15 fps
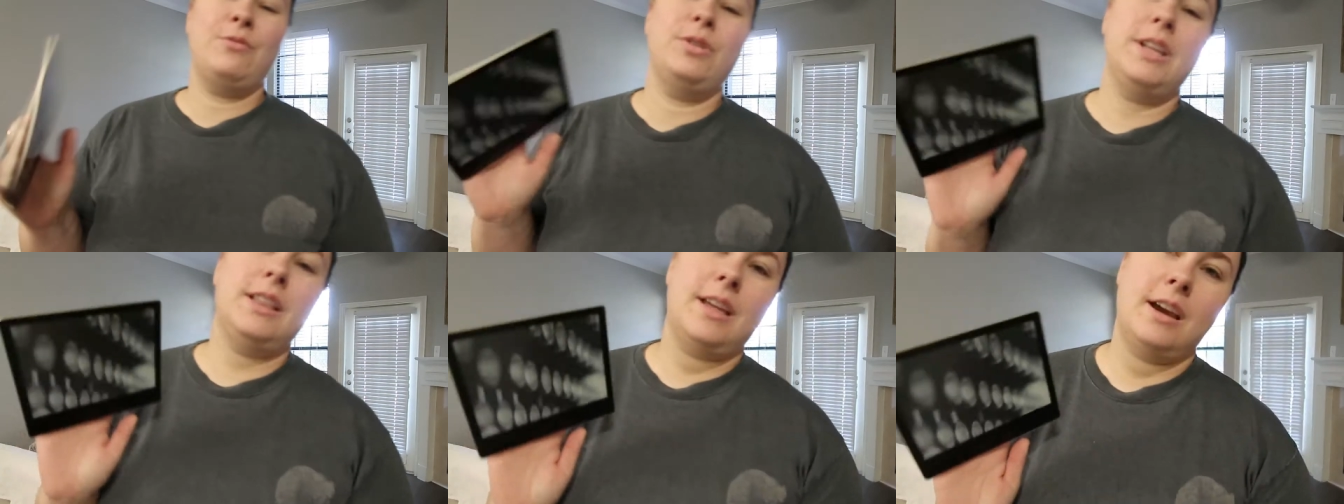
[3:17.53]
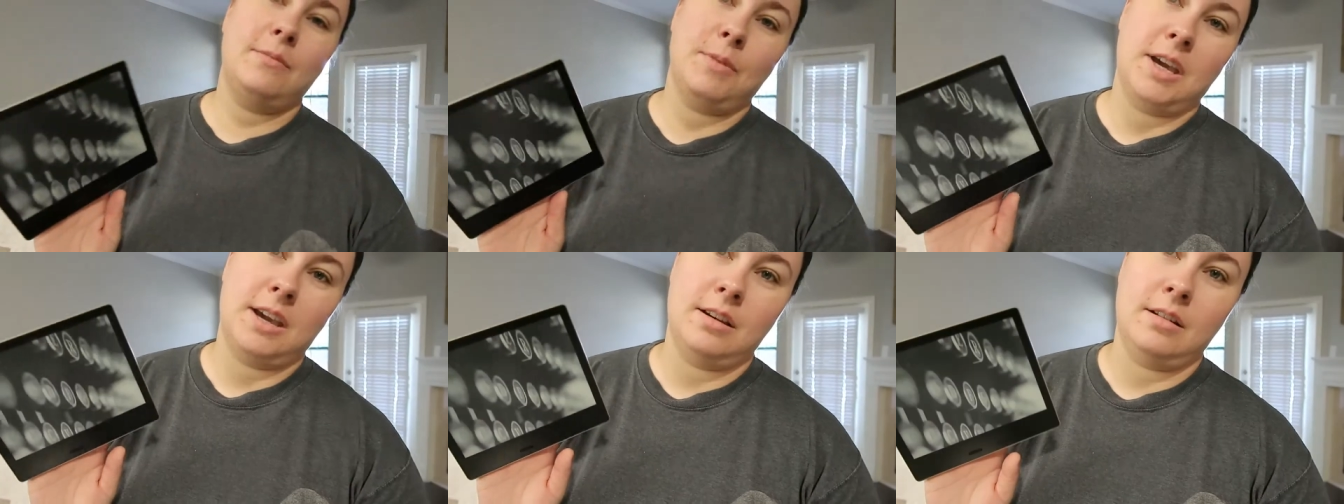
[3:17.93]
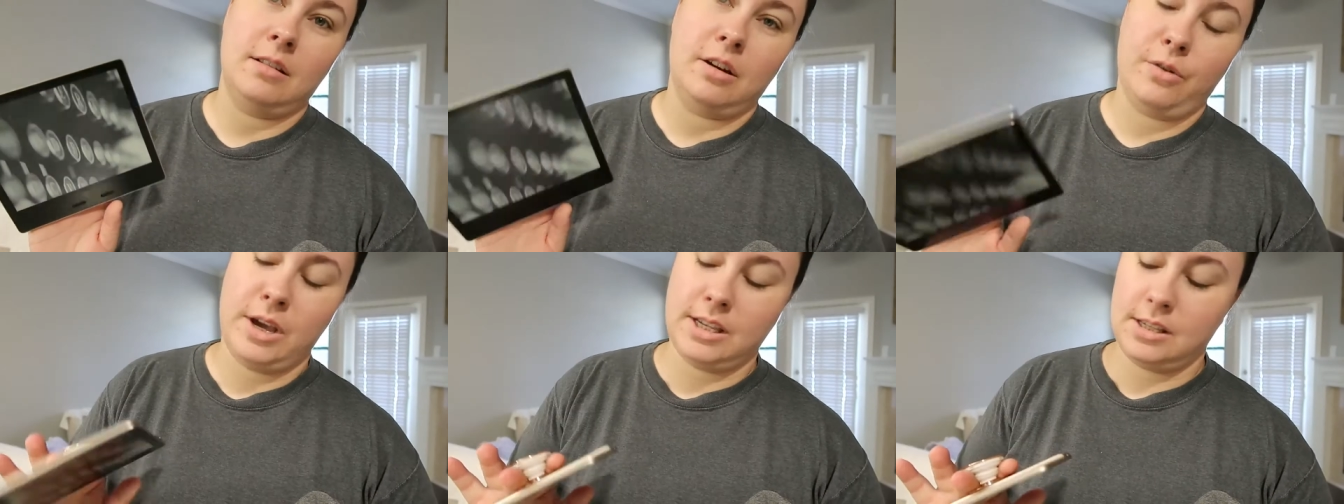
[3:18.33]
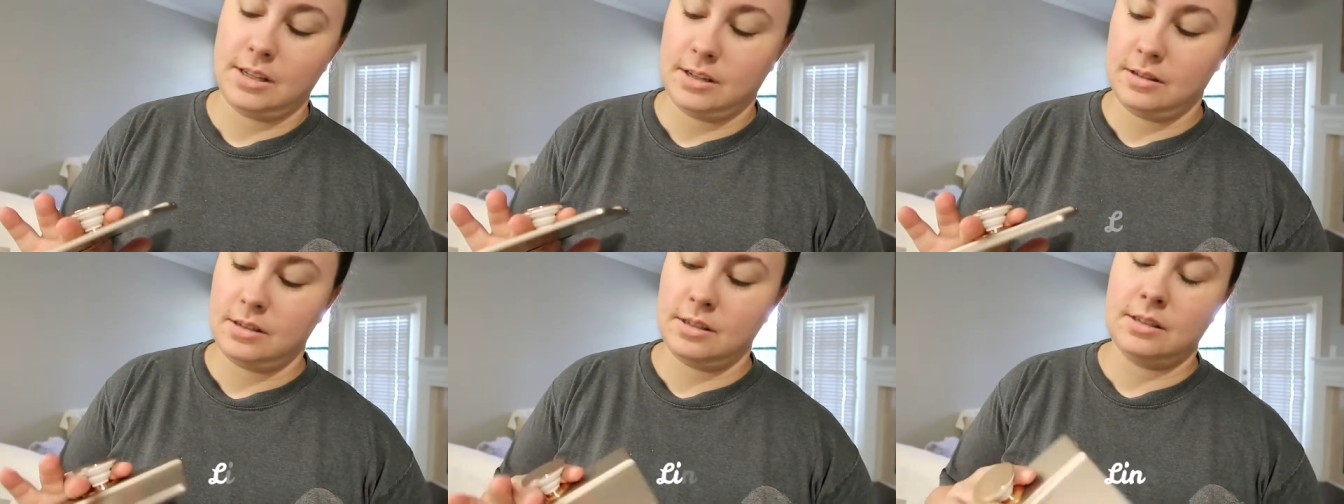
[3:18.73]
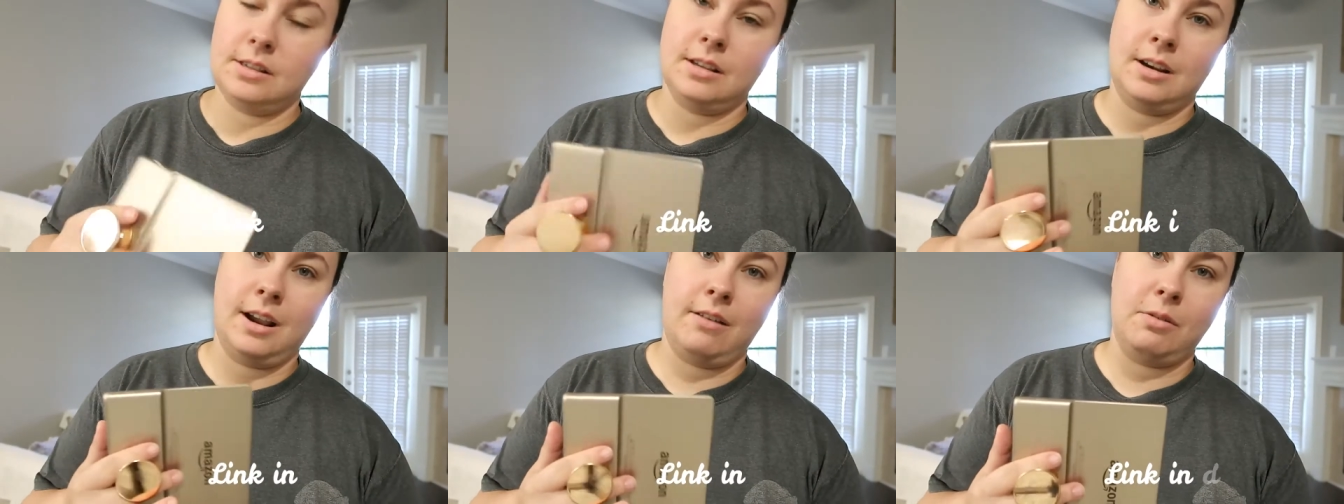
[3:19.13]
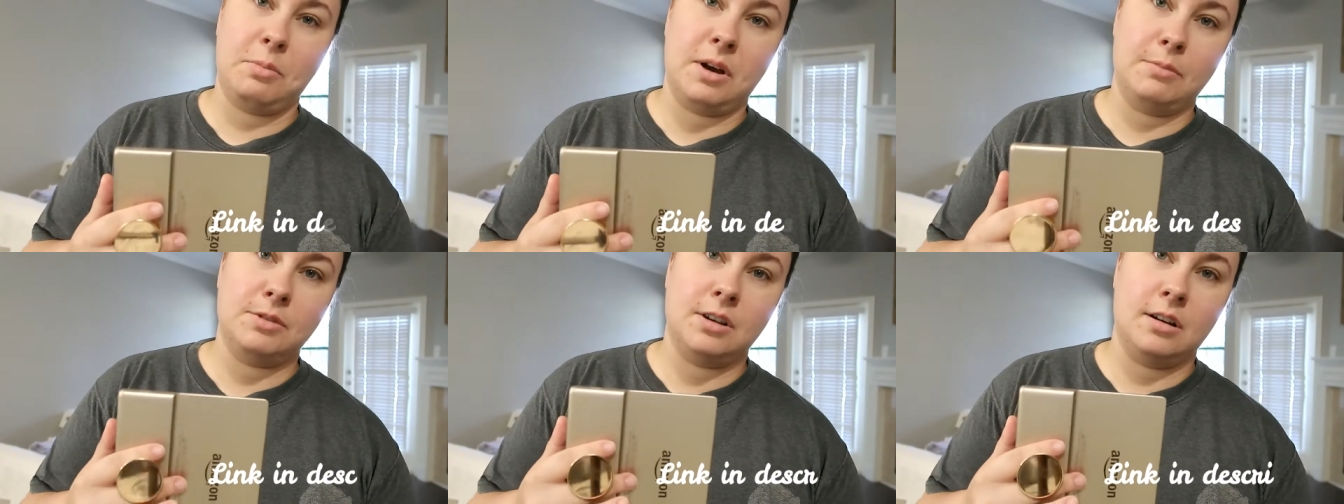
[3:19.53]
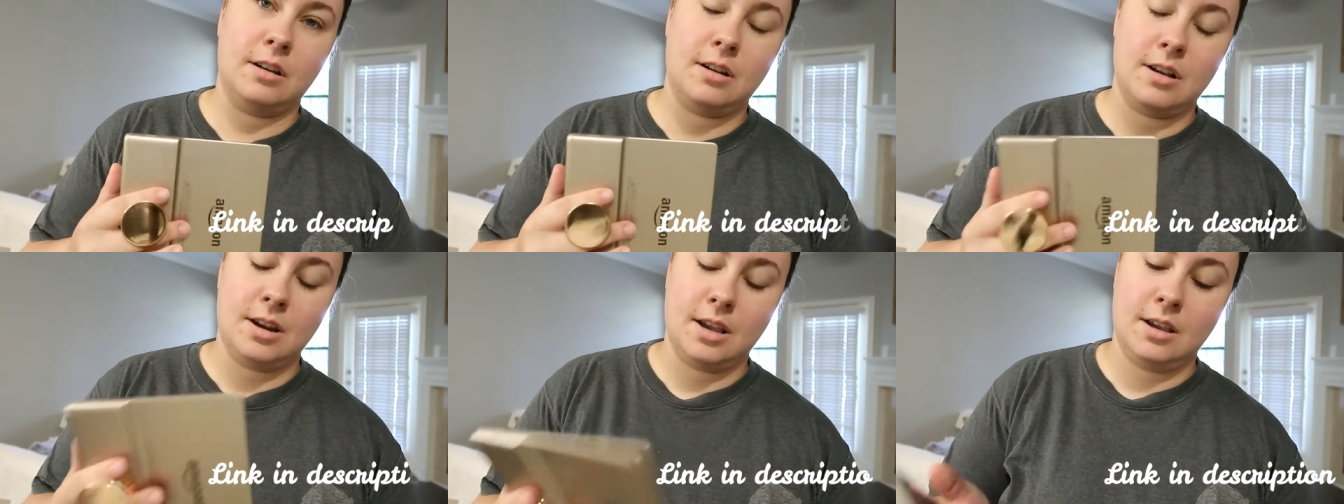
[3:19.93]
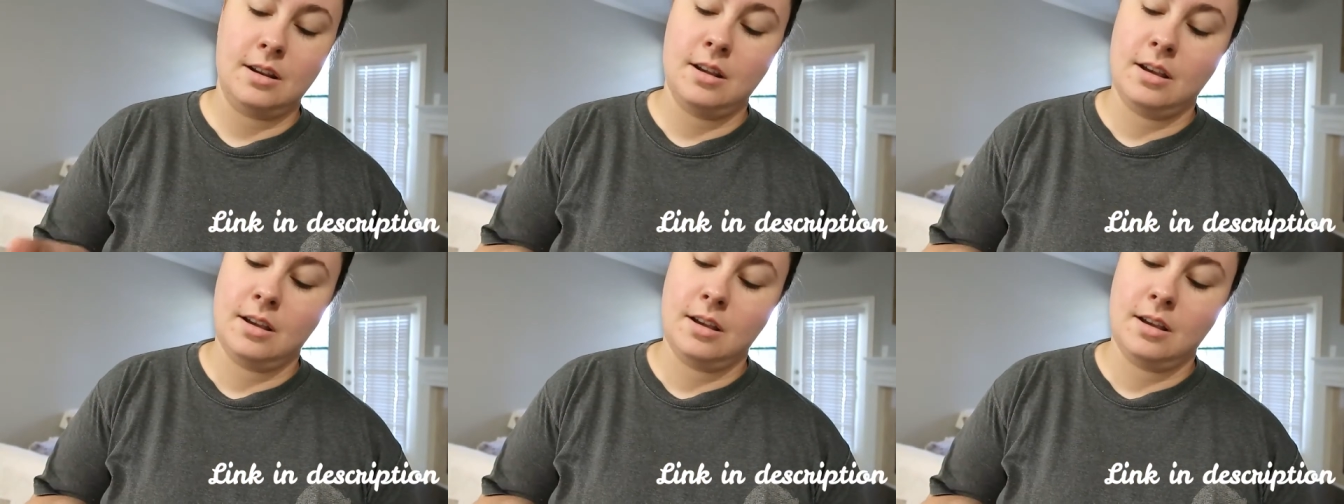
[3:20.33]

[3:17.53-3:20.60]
I really like my Kindle Oasis, and I have a pop socket on it.